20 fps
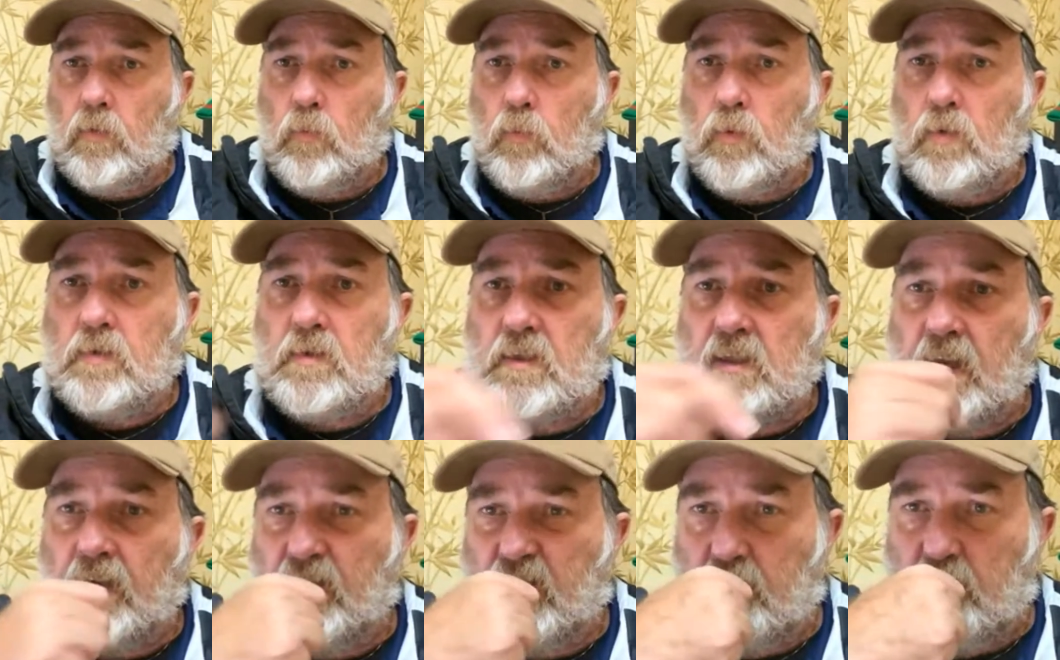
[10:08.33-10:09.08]
Will
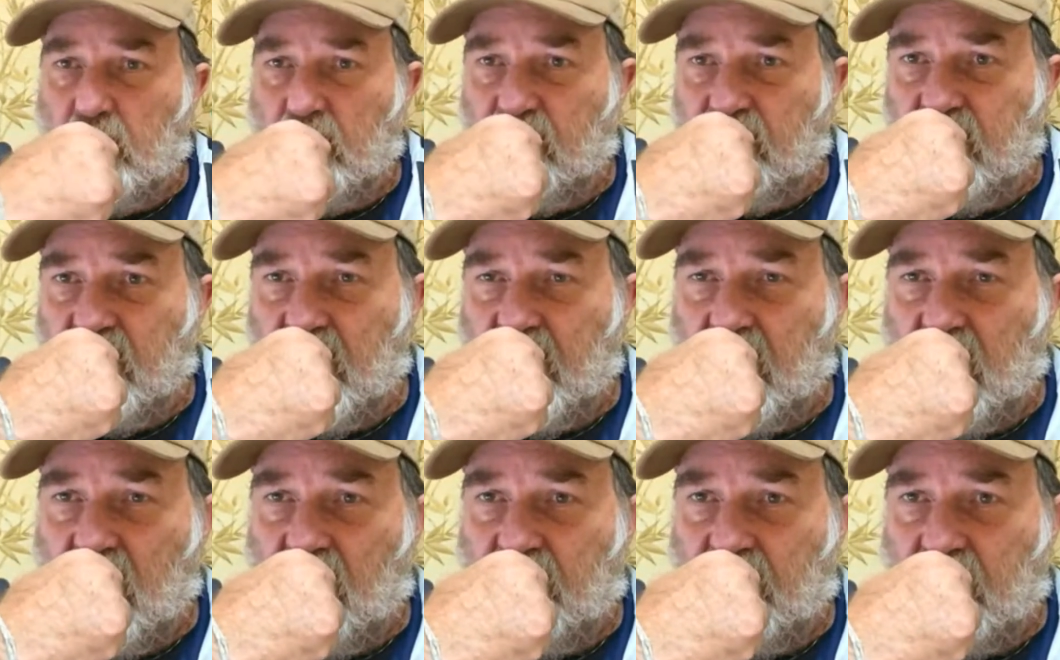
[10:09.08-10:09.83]
Steve Smith
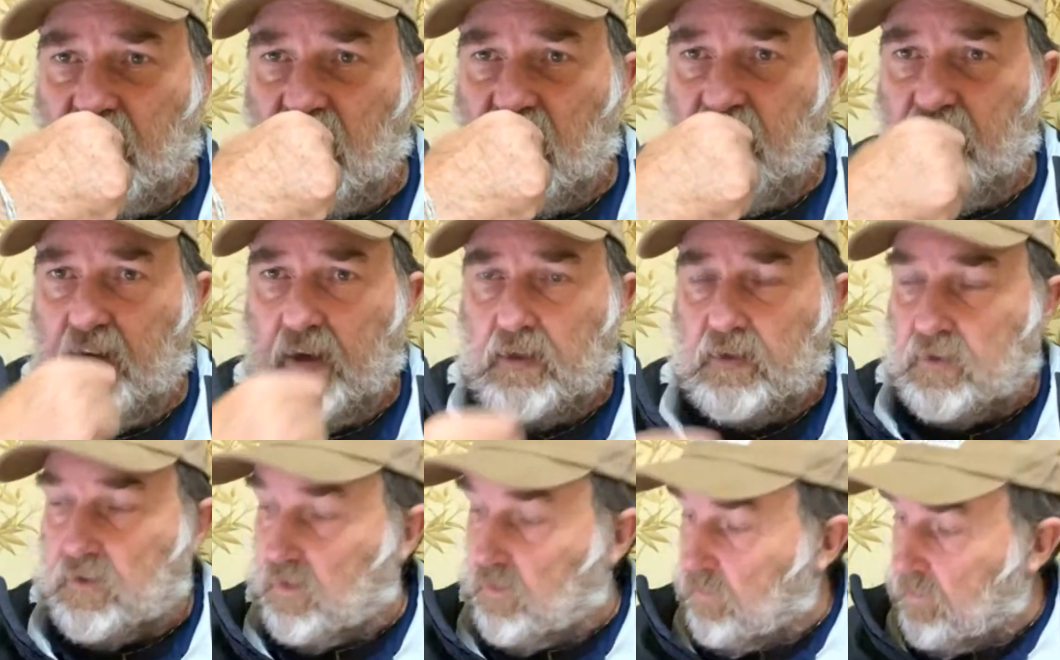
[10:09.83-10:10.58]
play IPL
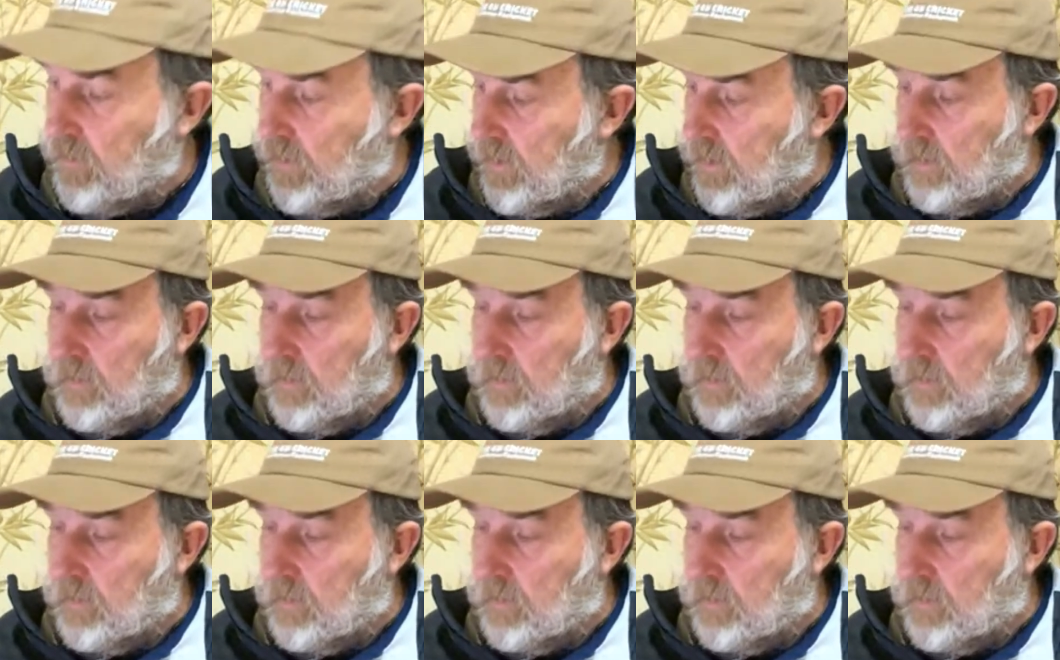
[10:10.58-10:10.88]
phase 2?